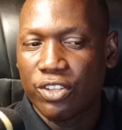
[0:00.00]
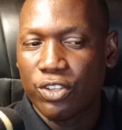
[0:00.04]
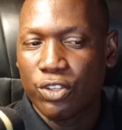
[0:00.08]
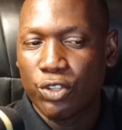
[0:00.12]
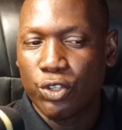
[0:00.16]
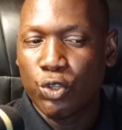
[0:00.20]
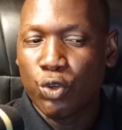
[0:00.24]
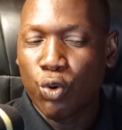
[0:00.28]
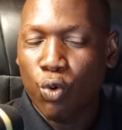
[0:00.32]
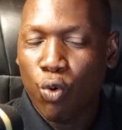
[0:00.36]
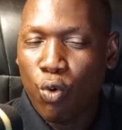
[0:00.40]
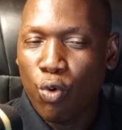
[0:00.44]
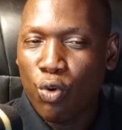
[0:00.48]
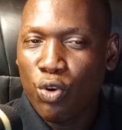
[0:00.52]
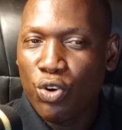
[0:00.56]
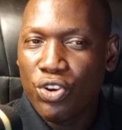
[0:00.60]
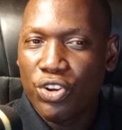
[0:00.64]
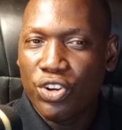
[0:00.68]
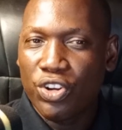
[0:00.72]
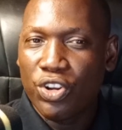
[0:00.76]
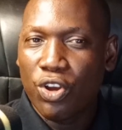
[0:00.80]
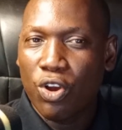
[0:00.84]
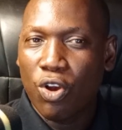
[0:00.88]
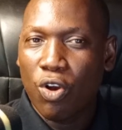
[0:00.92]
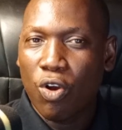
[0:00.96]
you could
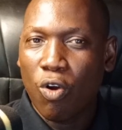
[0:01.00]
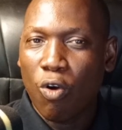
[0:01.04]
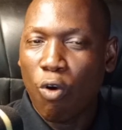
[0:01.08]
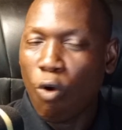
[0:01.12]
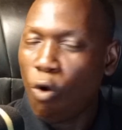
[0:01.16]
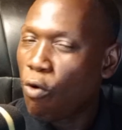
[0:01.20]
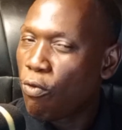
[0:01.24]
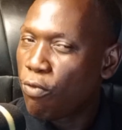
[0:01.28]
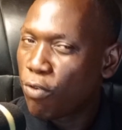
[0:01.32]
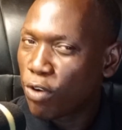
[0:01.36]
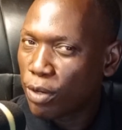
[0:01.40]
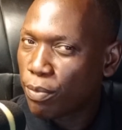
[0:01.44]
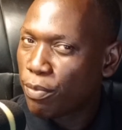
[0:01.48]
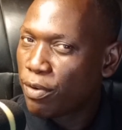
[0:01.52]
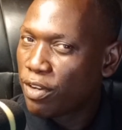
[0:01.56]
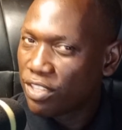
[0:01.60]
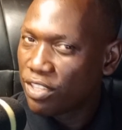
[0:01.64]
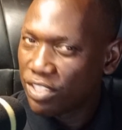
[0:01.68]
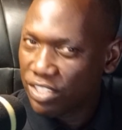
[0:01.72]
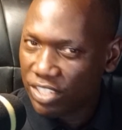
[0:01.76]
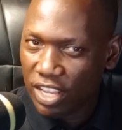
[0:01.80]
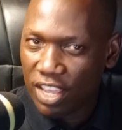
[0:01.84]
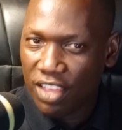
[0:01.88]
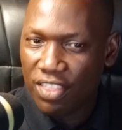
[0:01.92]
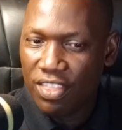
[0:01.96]
comfortably
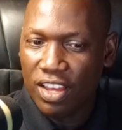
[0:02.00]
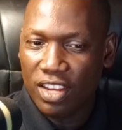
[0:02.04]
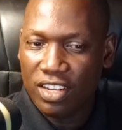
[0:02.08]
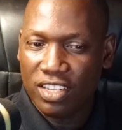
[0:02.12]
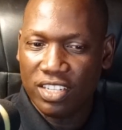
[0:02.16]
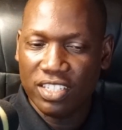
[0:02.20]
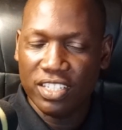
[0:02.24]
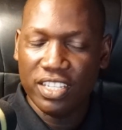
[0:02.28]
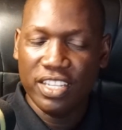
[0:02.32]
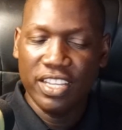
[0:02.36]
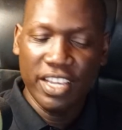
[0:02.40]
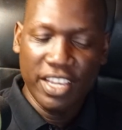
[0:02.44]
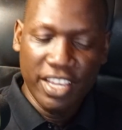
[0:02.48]
say that